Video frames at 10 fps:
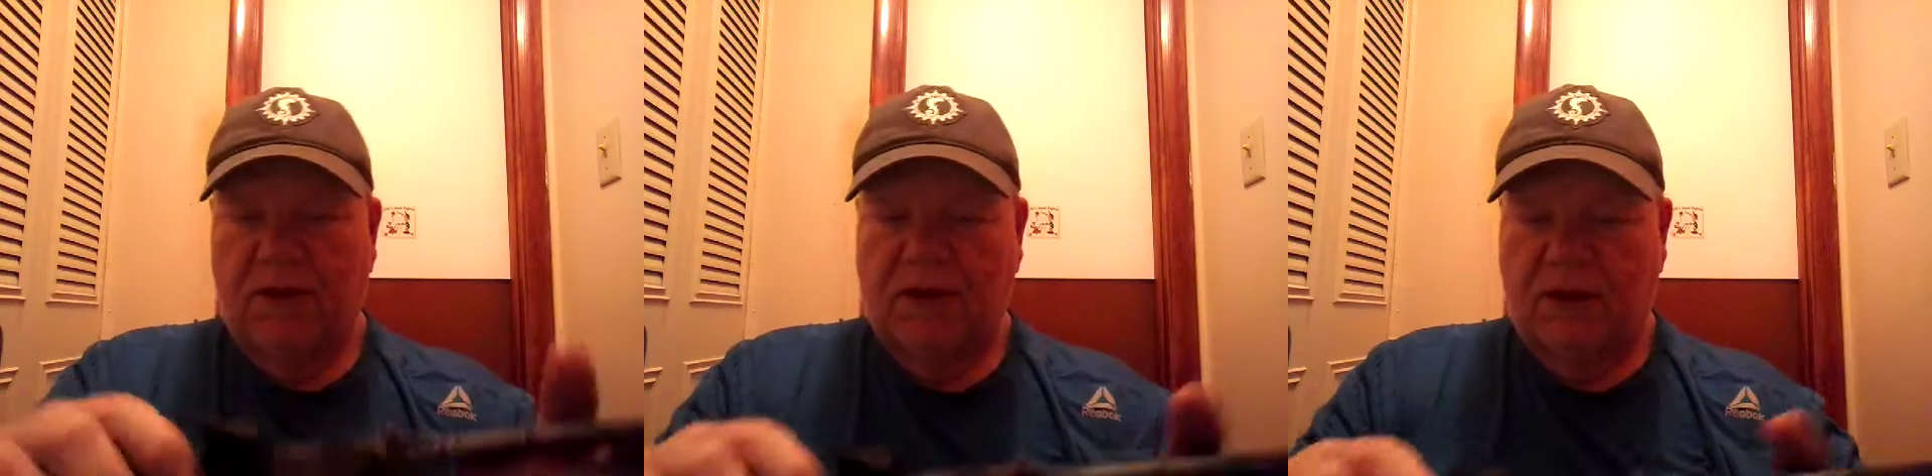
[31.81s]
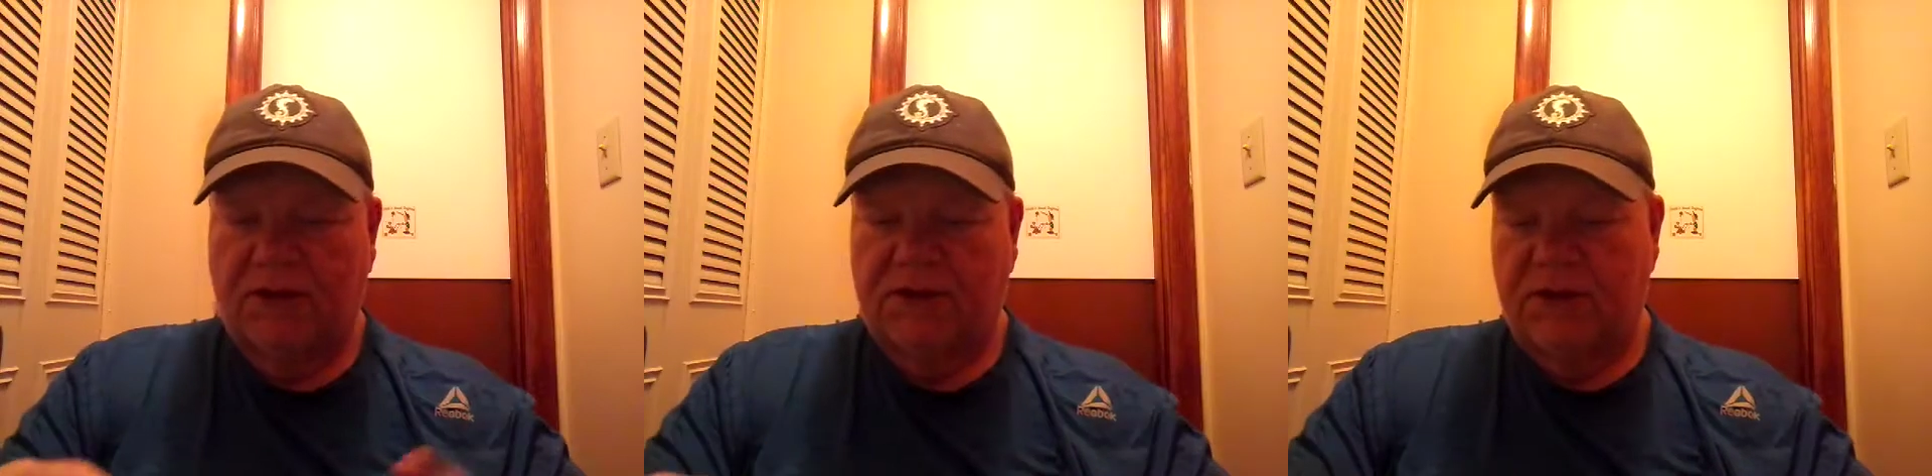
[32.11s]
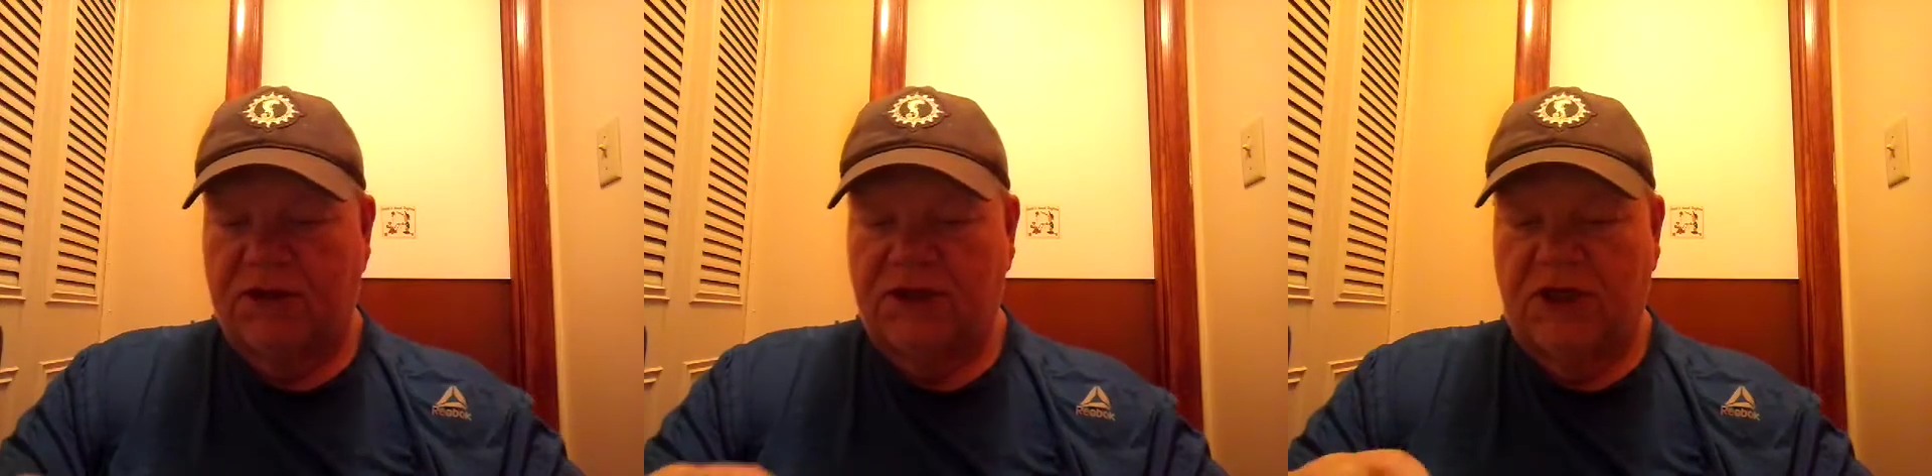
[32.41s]
because the
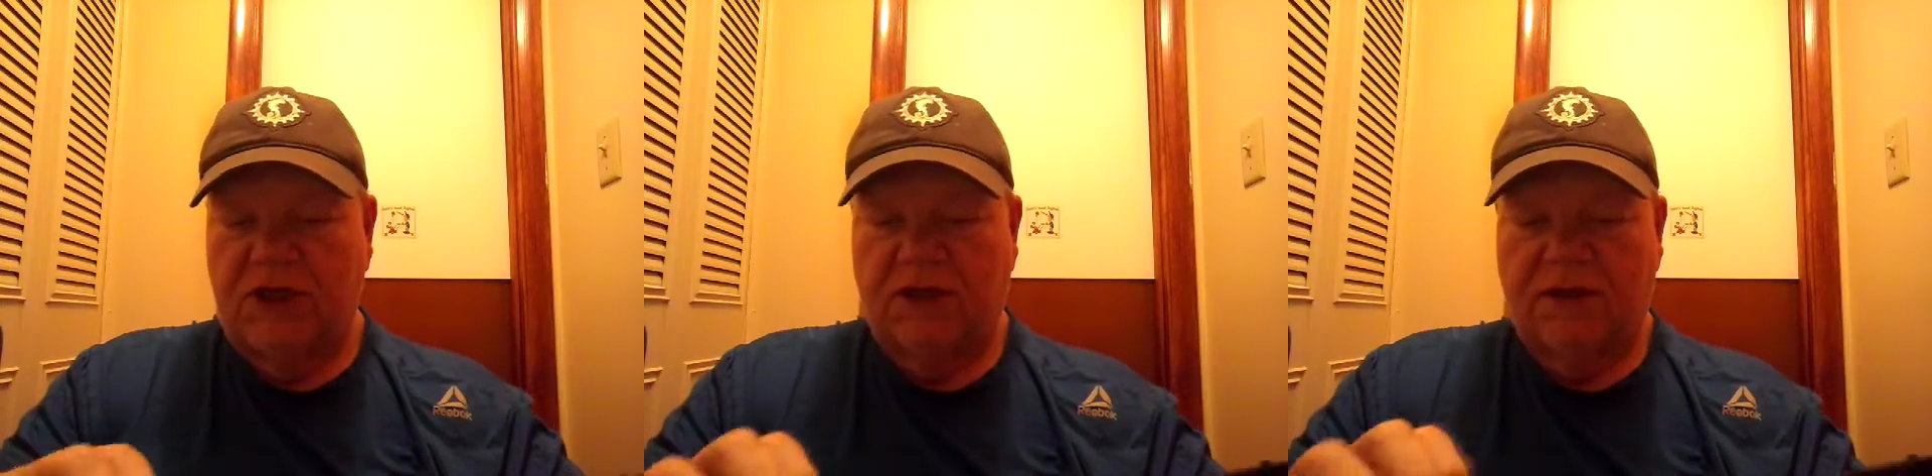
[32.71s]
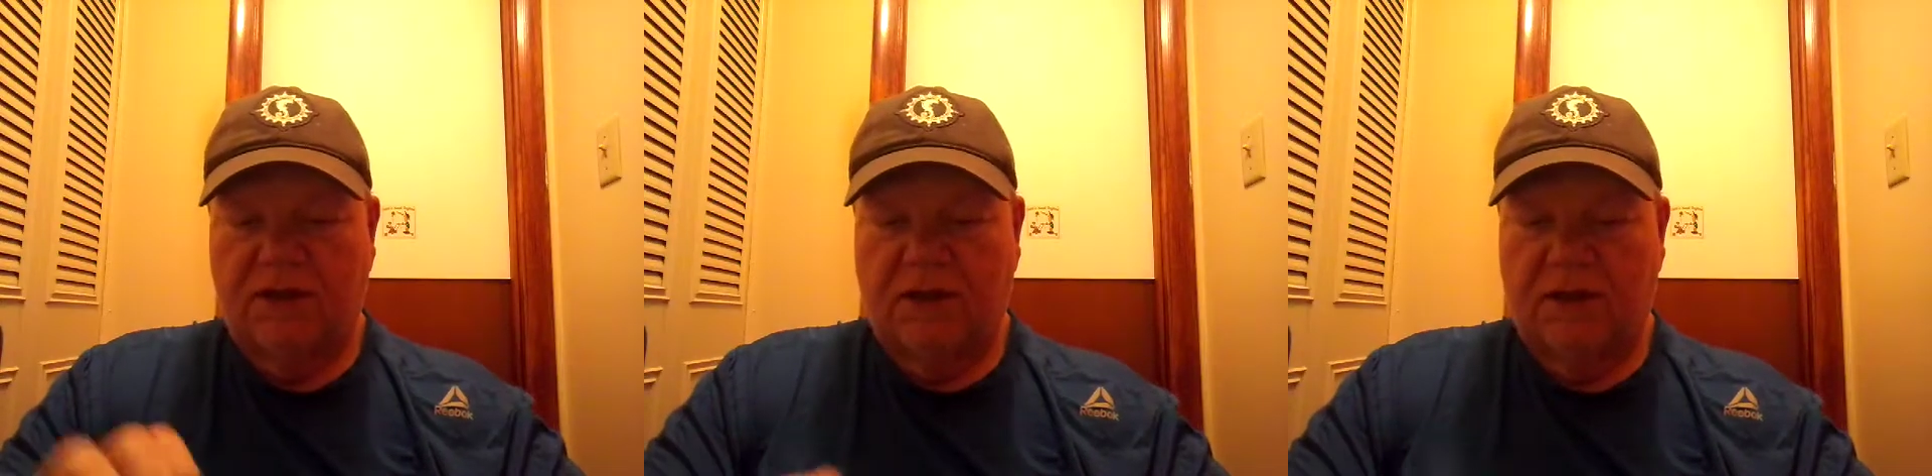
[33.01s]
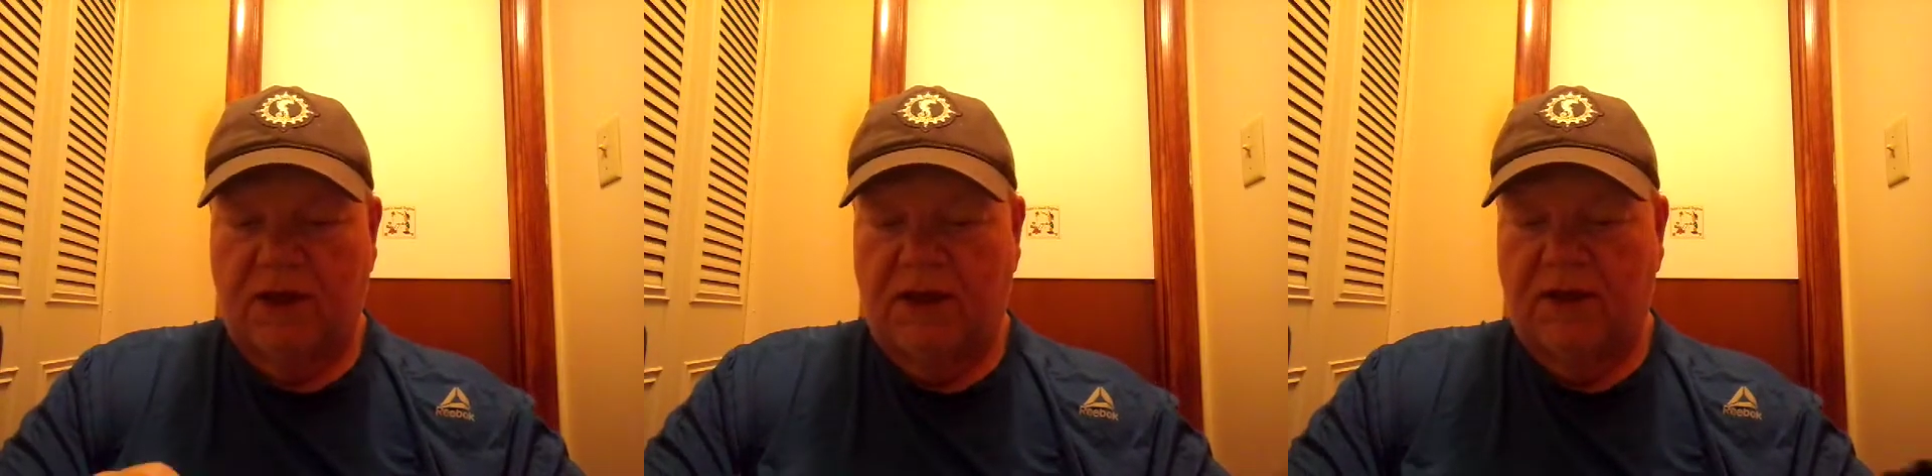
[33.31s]
sheath
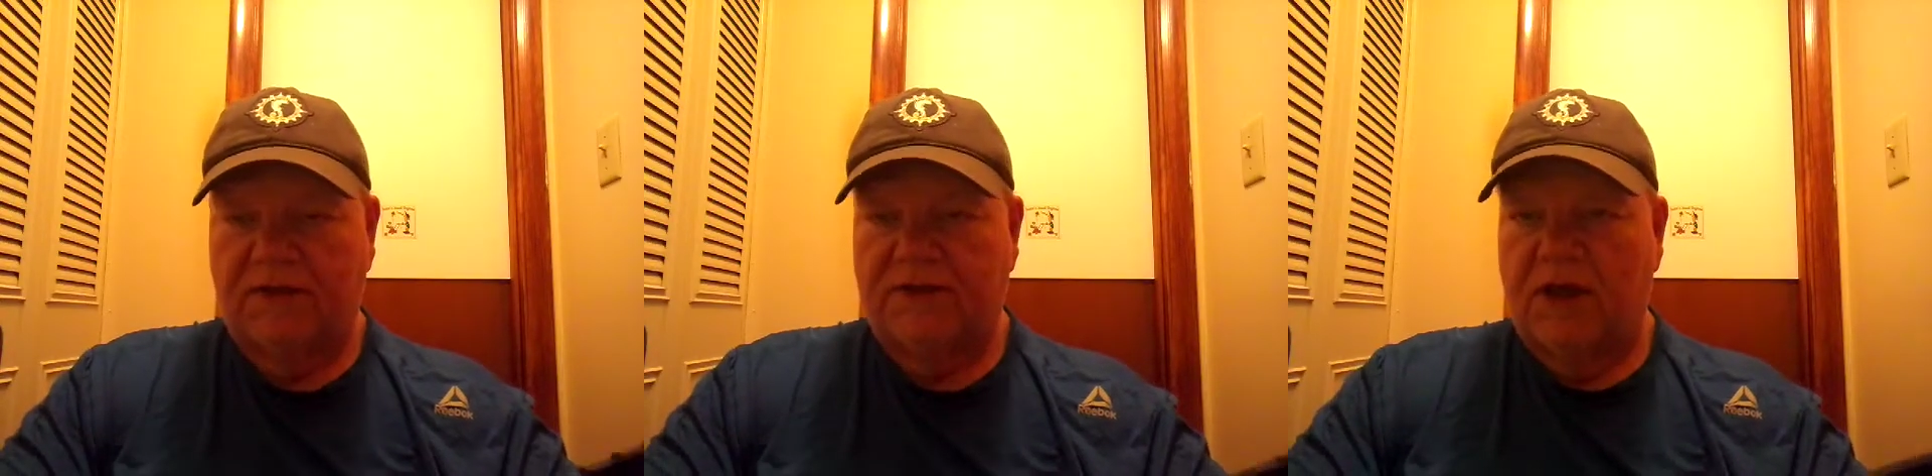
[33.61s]
is